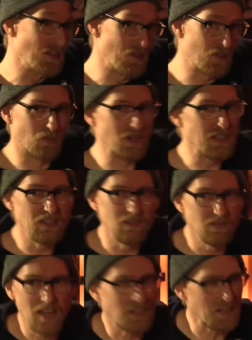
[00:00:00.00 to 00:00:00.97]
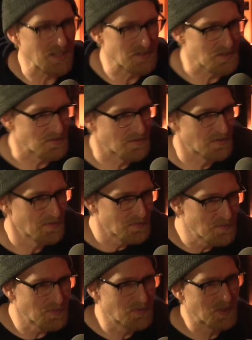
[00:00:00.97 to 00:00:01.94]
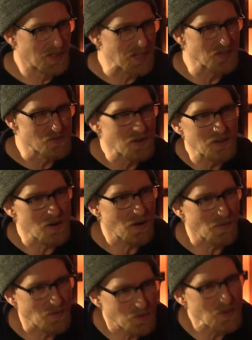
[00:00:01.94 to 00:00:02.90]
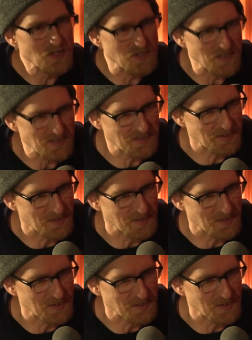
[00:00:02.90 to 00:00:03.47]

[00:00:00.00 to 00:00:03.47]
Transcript: The 3 decades of kids running around with squeegees.